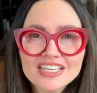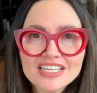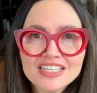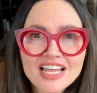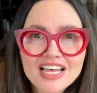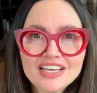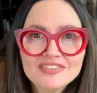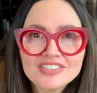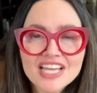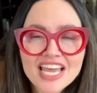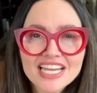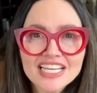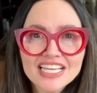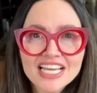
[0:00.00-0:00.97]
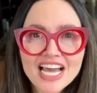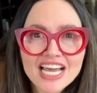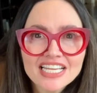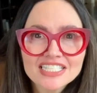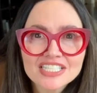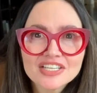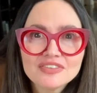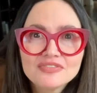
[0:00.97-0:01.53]
He loved any
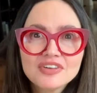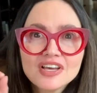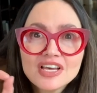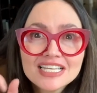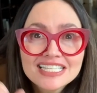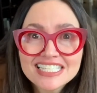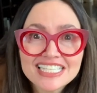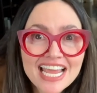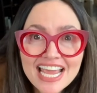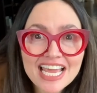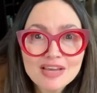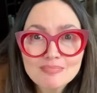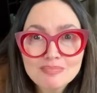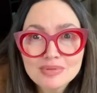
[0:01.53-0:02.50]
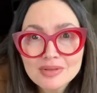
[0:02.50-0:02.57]
kind of stamp.